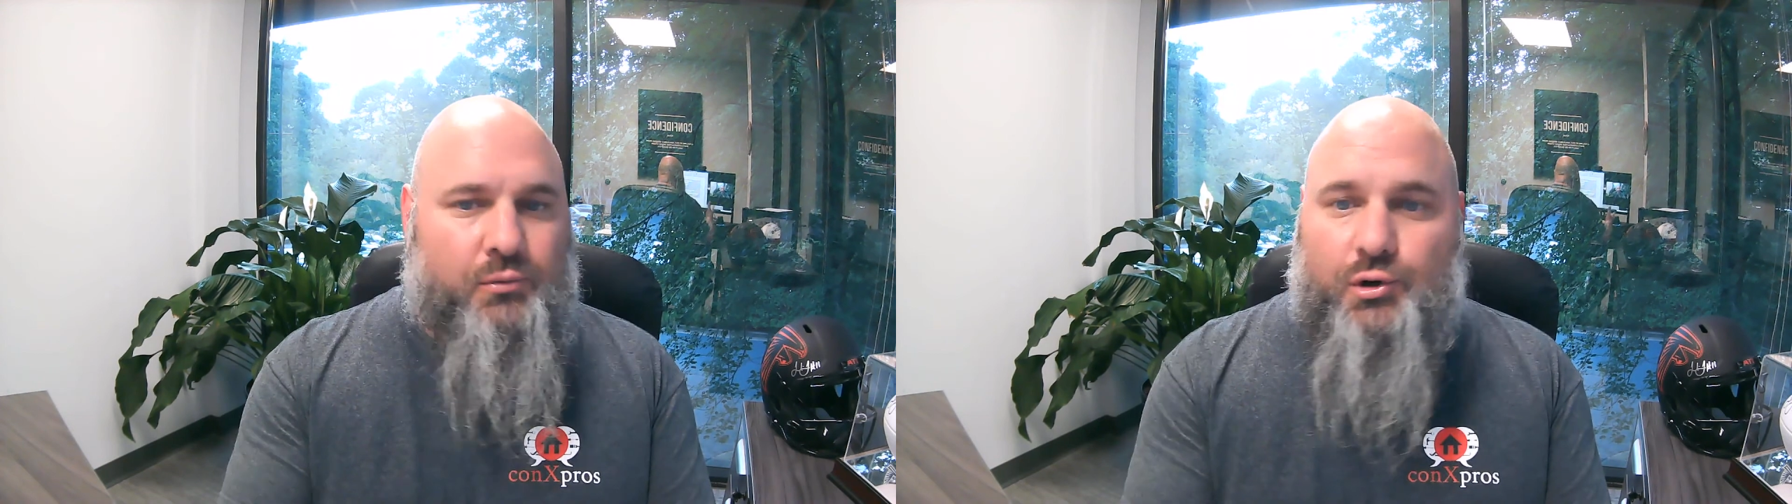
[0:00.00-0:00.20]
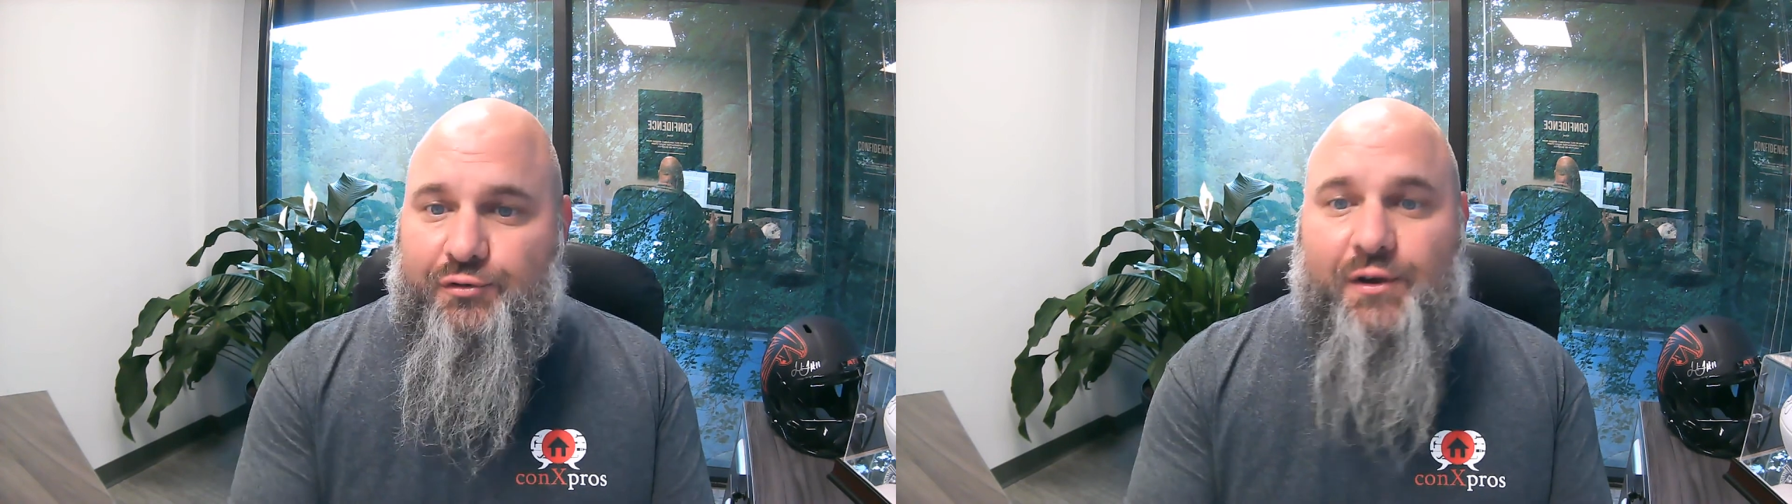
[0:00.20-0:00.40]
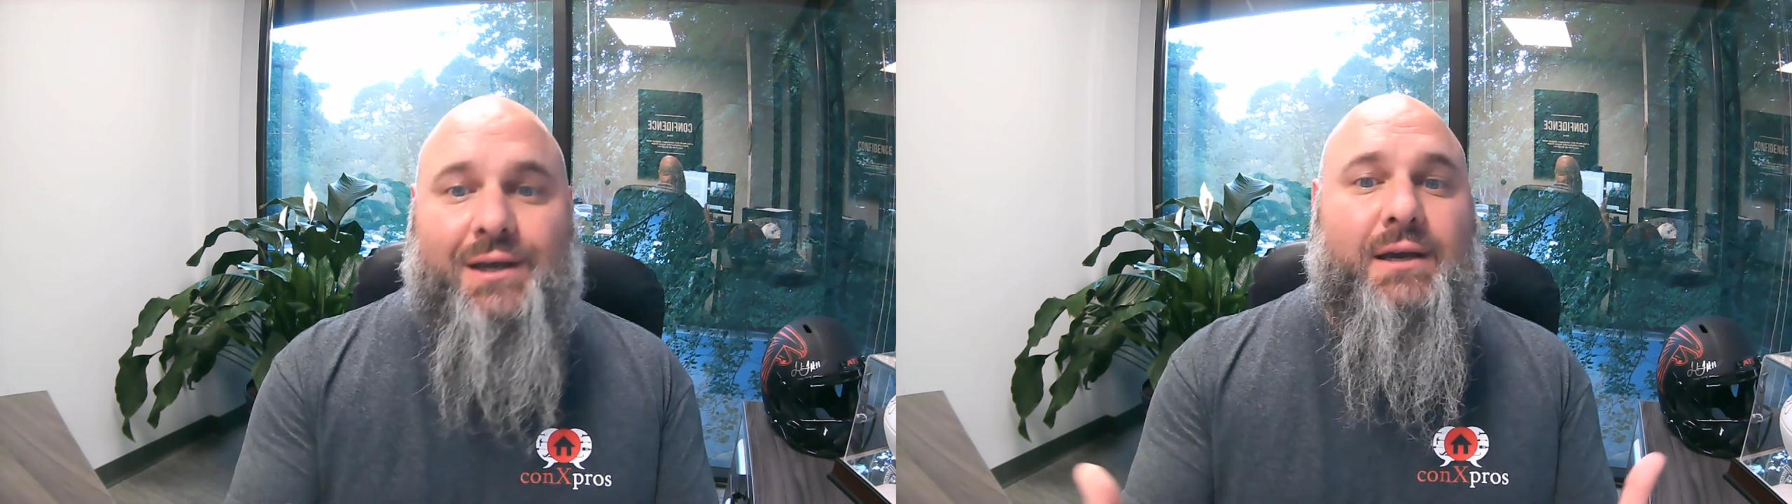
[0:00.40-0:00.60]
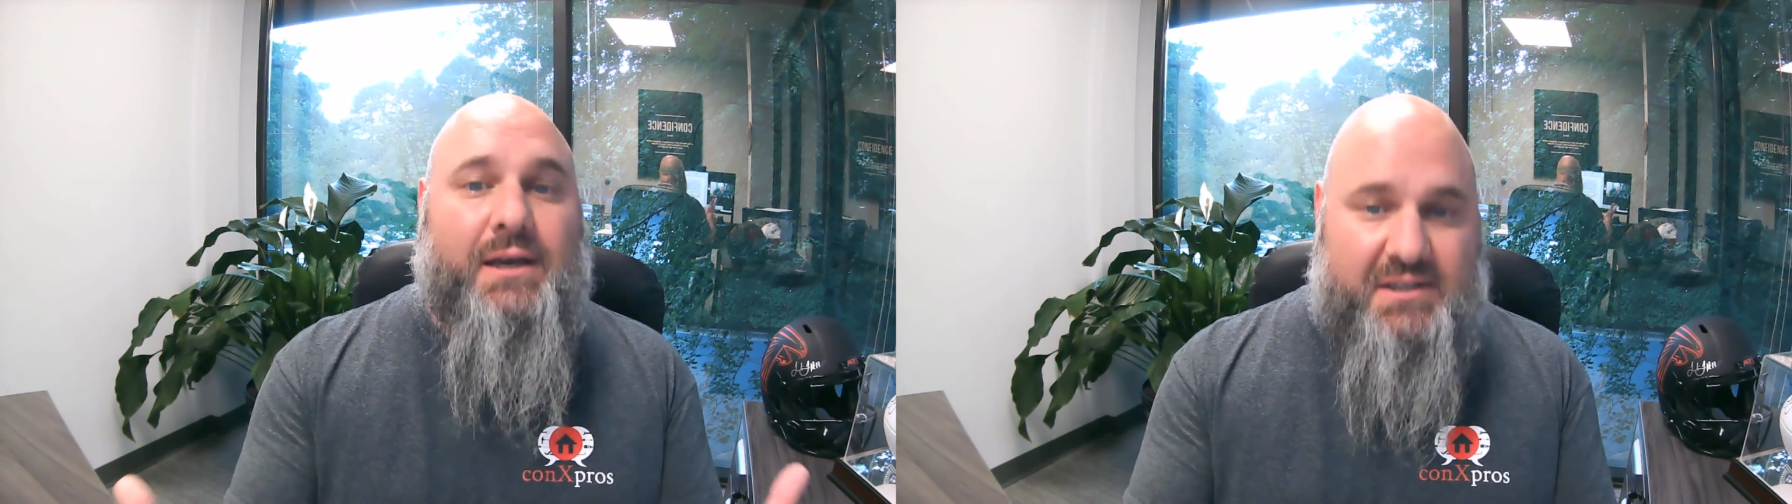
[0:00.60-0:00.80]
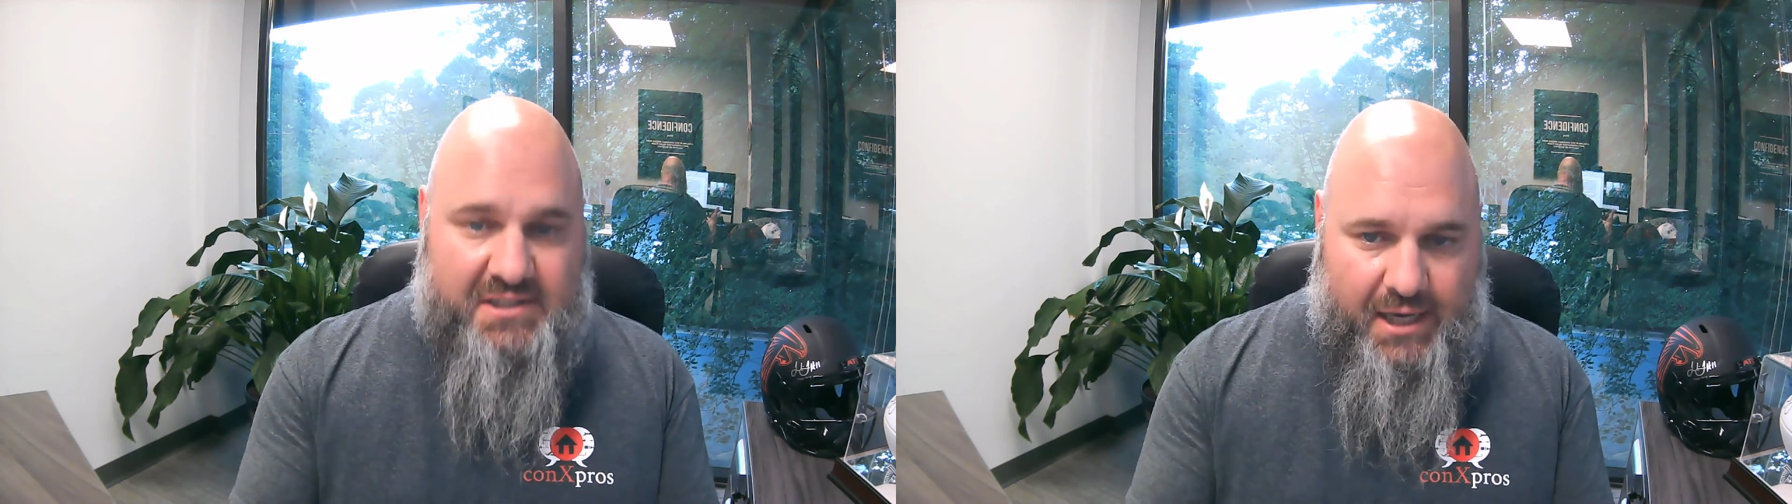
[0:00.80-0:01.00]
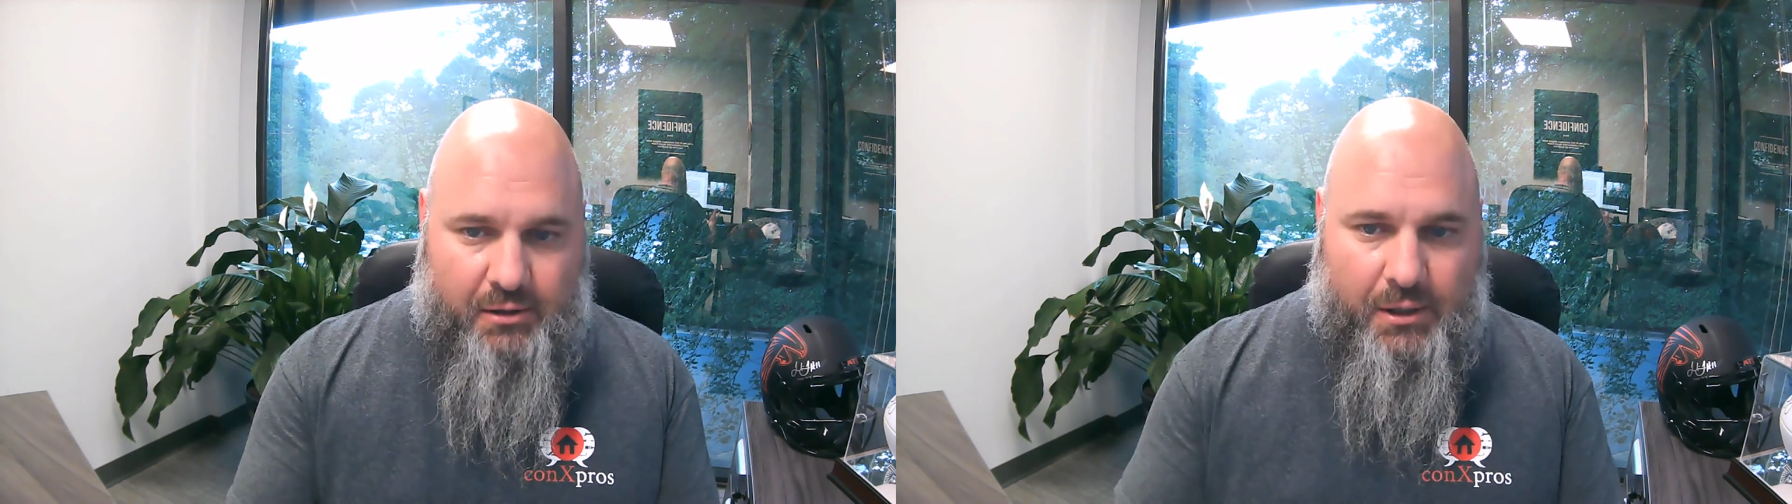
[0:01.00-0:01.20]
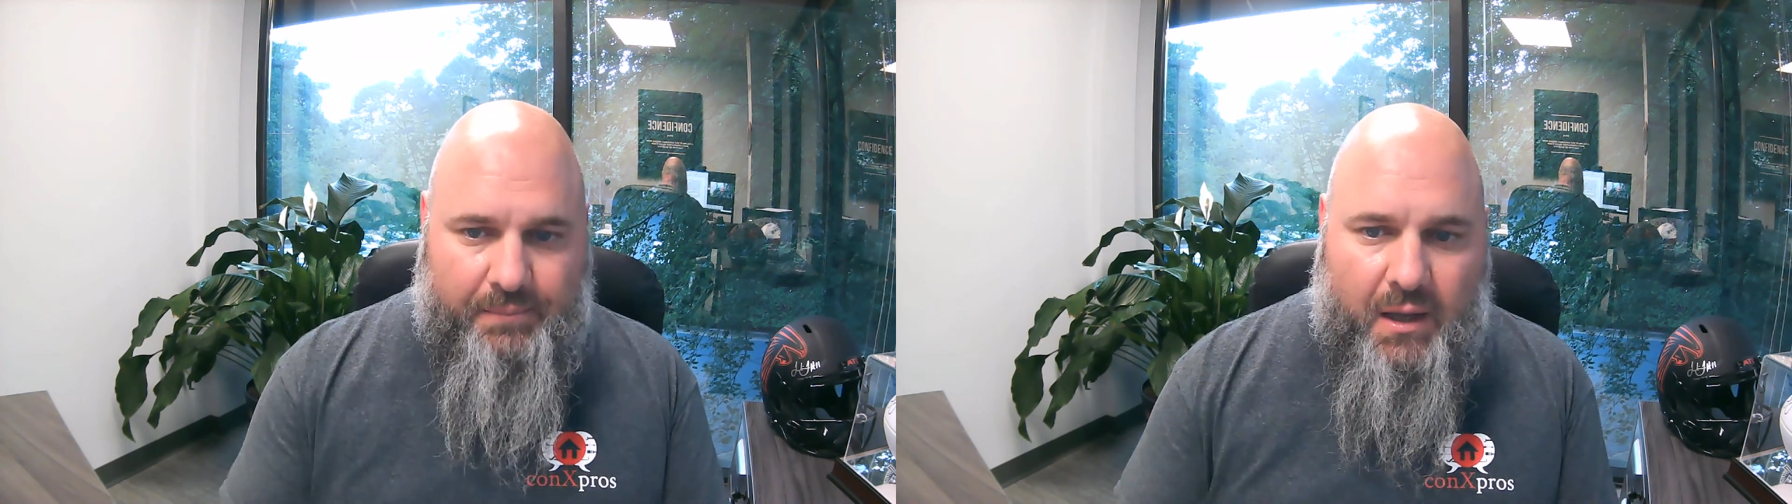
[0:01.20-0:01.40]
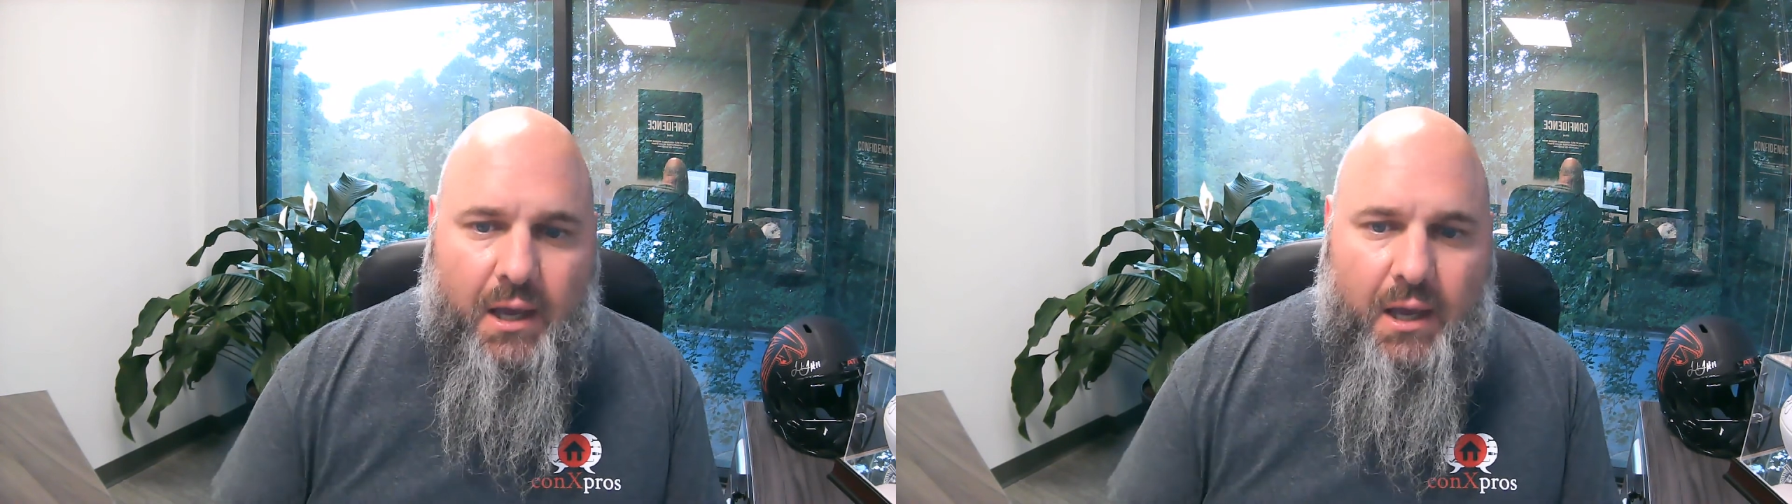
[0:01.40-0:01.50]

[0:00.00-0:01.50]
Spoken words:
roofing, etc.